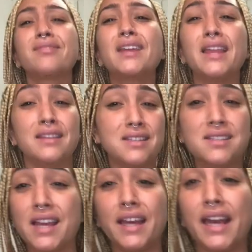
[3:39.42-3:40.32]
In this
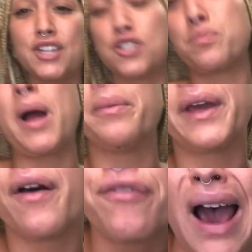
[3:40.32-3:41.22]
day and age, it's
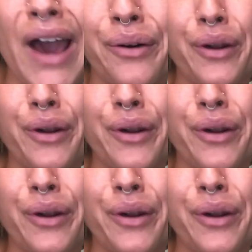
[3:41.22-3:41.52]
probably I don't